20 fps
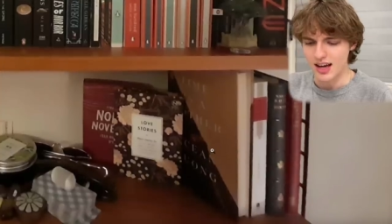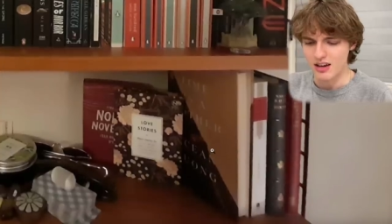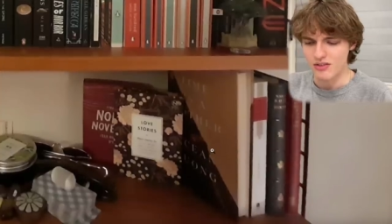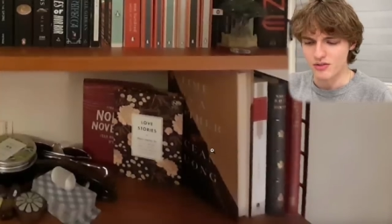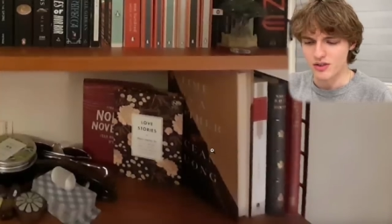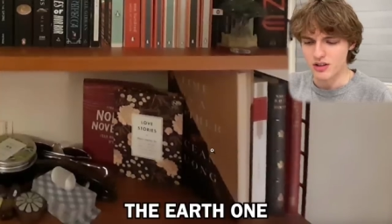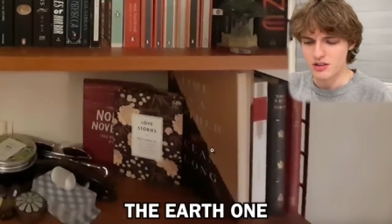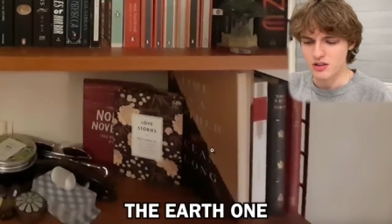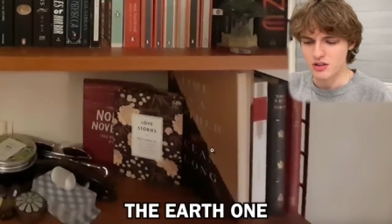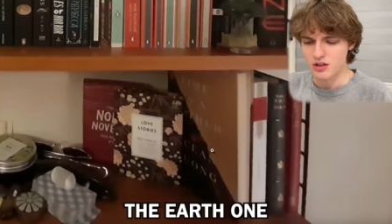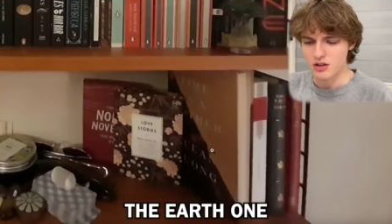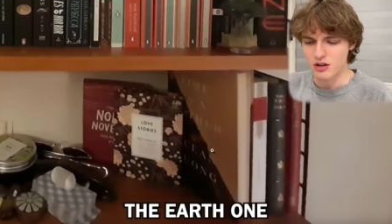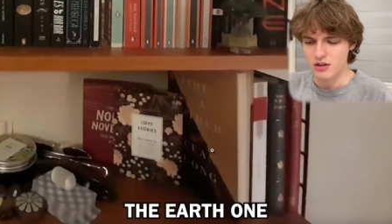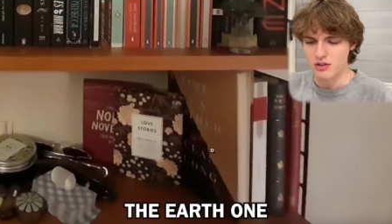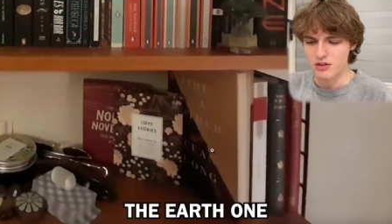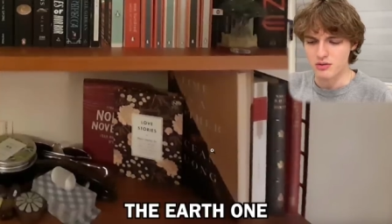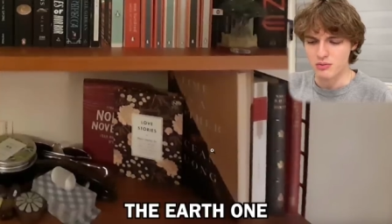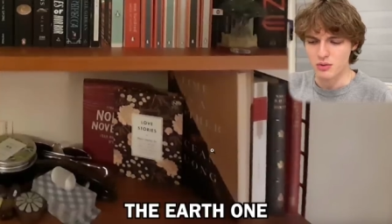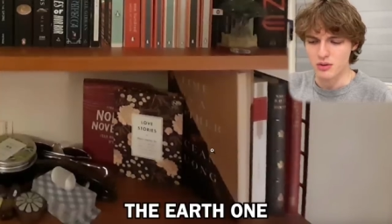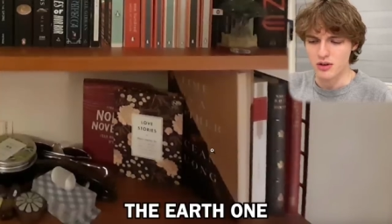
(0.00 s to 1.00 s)
I've read the
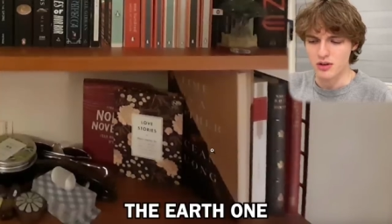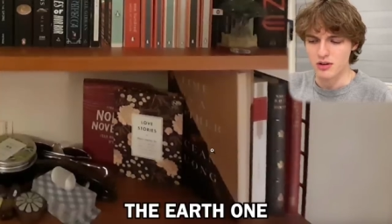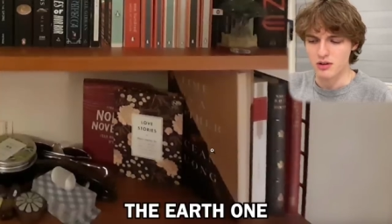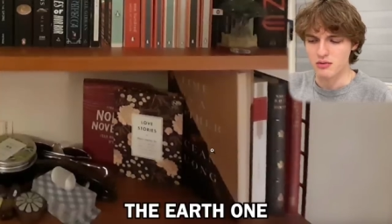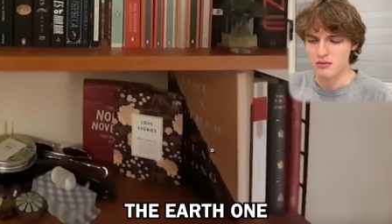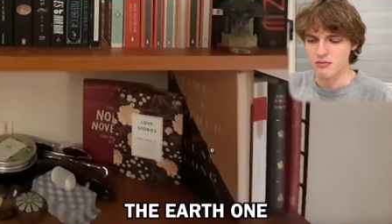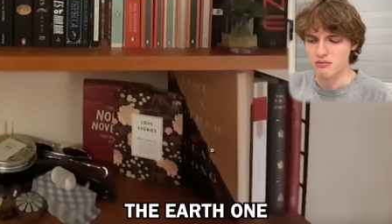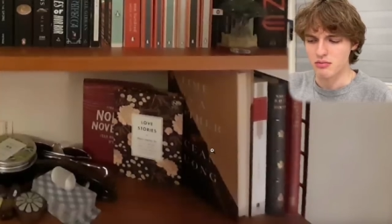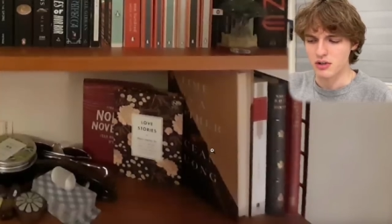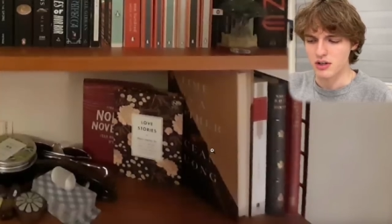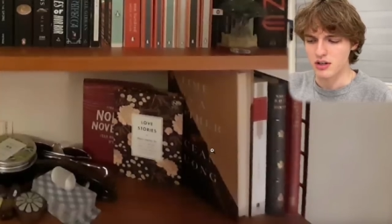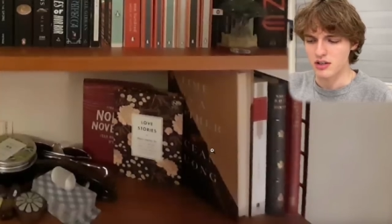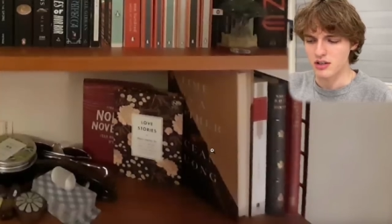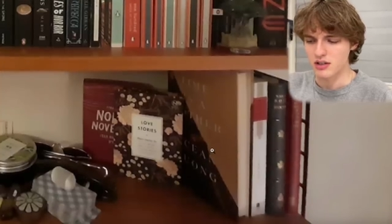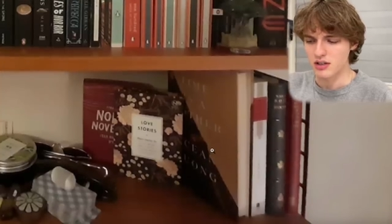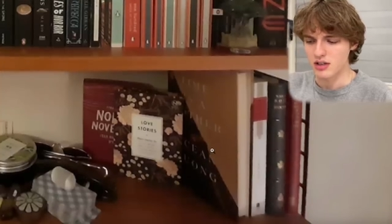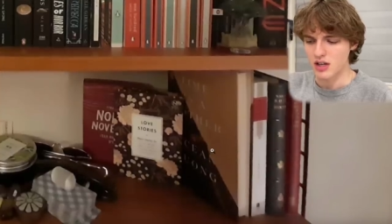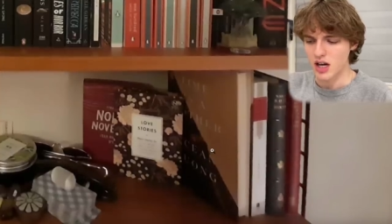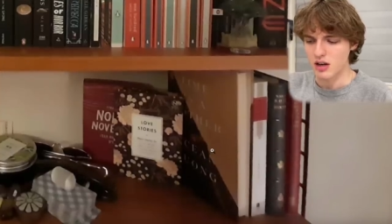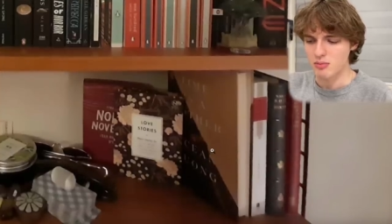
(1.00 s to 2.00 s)
Earth one,
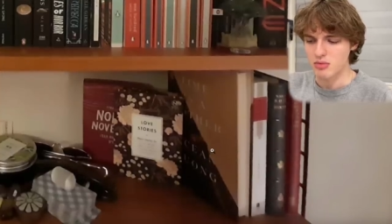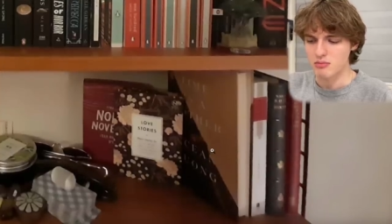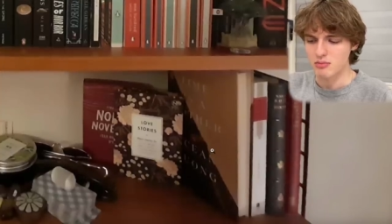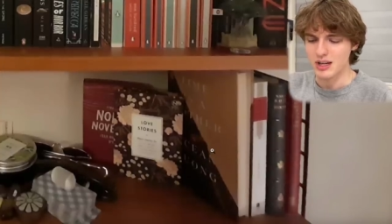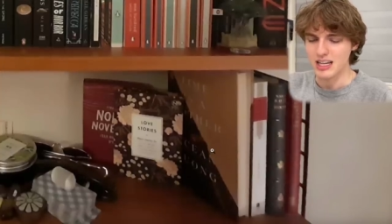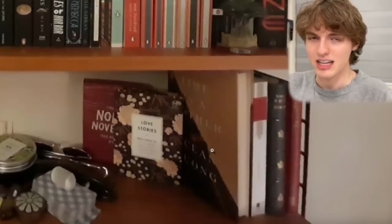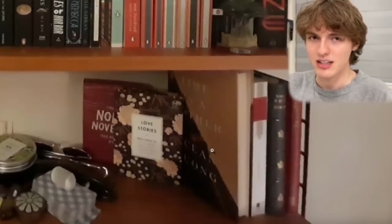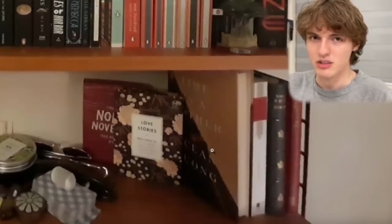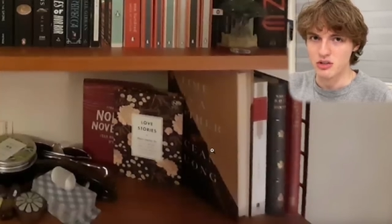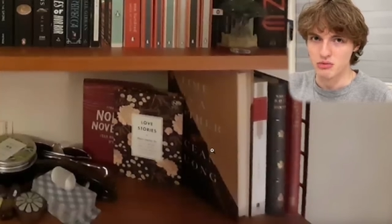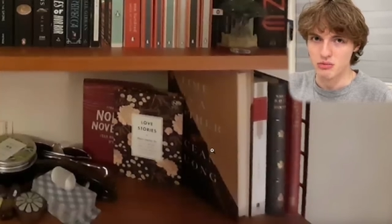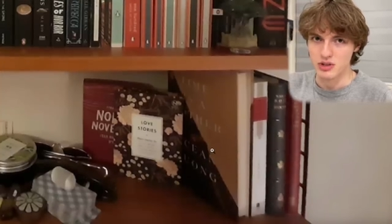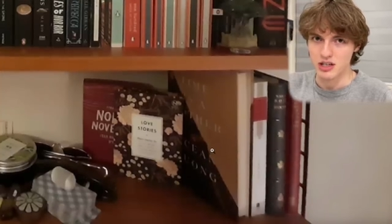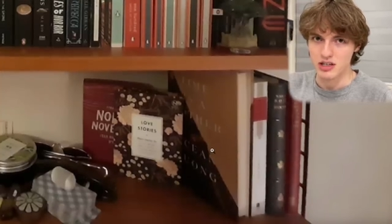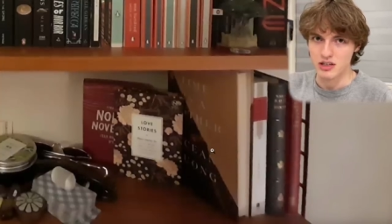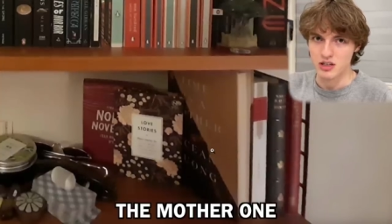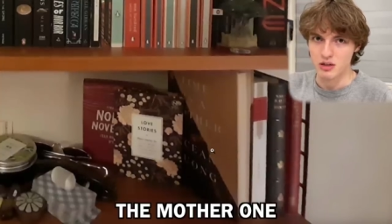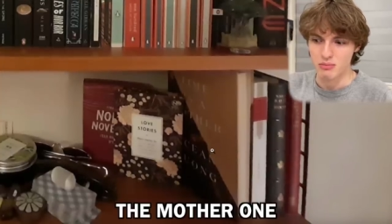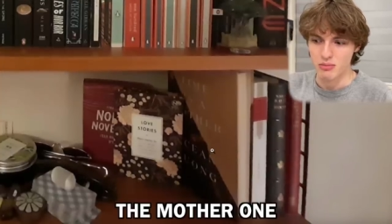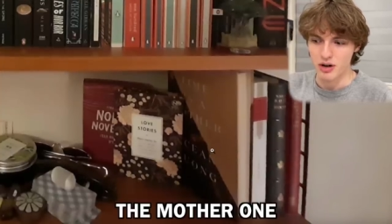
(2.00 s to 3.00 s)
but I've been meaning to
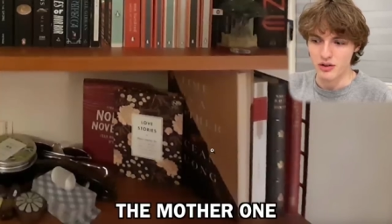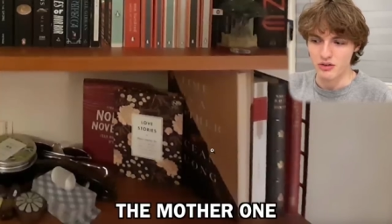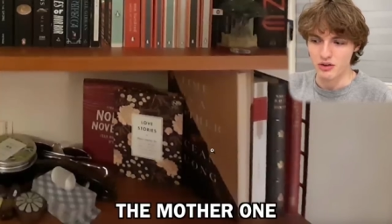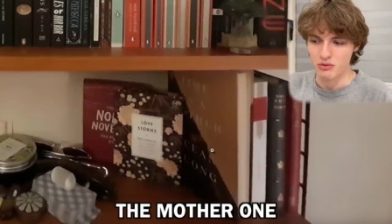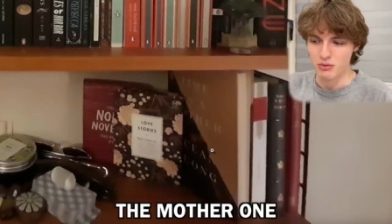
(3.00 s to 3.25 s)
read the Mother